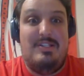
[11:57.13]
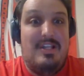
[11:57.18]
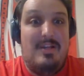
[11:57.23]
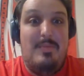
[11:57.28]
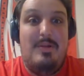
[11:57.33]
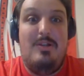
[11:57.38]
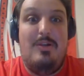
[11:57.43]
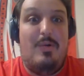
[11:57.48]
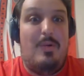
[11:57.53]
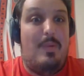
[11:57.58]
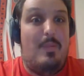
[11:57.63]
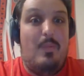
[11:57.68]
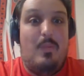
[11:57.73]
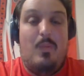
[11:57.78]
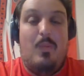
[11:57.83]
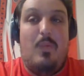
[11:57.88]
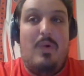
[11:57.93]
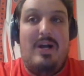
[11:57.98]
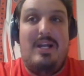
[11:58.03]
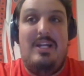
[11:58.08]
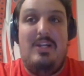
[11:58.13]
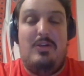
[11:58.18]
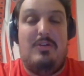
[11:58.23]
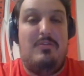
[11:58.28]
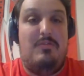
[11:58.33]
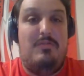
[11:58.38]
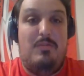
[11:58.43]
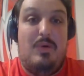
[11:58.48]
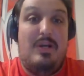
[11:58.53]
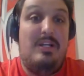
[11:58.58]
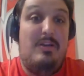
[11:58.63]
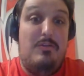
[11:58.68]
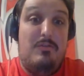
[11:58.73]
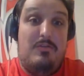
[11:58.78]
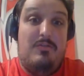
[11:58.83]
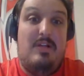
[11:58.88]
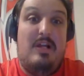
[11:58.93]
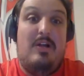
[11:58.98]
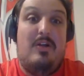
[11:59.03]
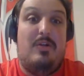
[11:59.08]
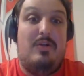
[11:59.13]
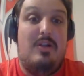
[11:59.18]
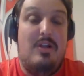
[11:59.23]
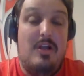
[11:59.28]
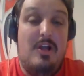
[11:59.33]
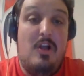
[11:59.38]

Let me know what you're, what you felt